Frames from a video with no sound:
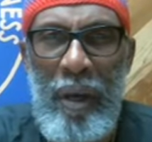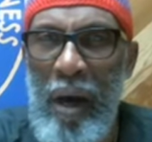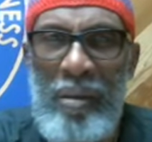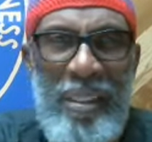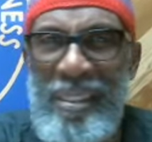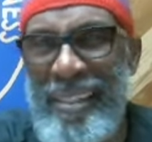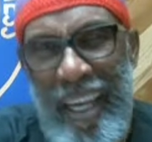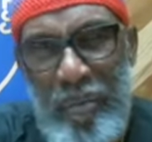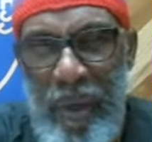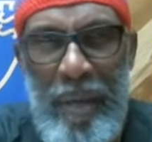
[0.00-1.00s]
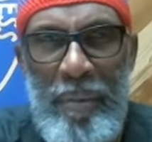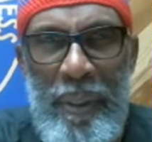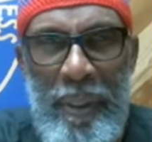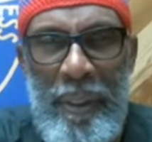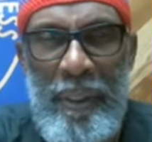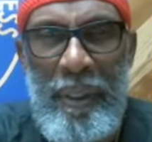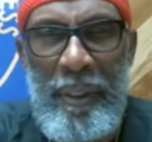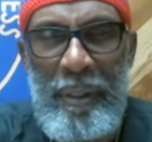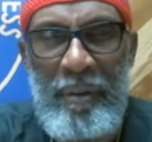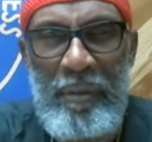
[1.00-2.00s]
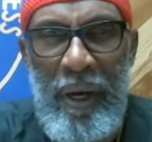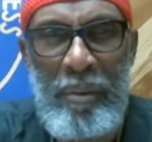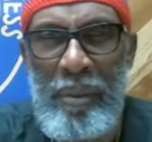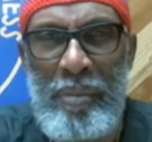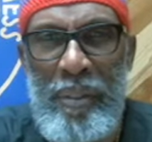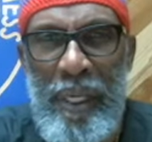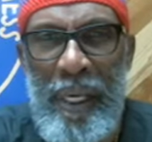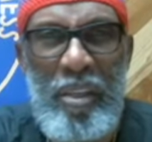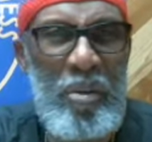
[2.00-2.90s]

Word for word: All this is debt paper. You follow what I'm saying?